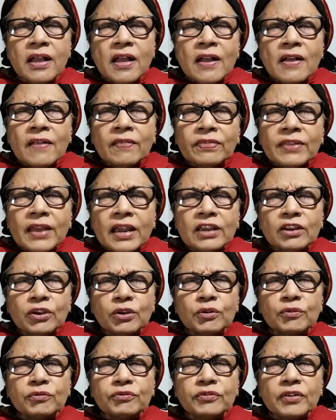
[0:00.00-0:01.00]
Amen.
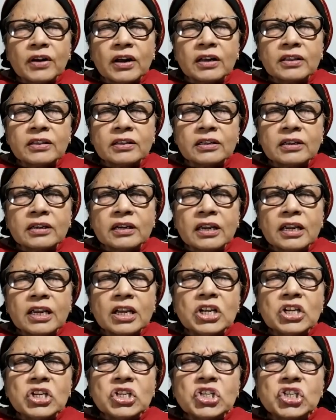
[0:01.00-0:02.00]
Thank you, Father.
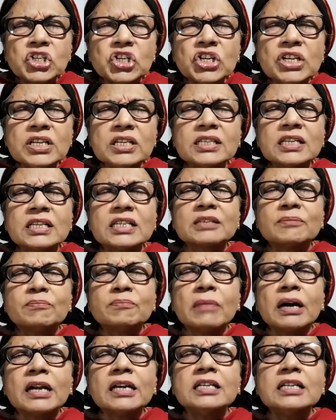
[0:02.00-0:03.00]
In Jesus'
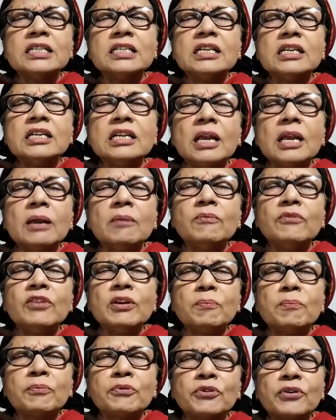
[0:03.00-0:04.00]
mighty name
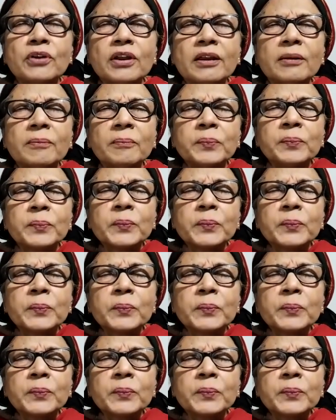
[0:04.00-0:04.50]
we pray.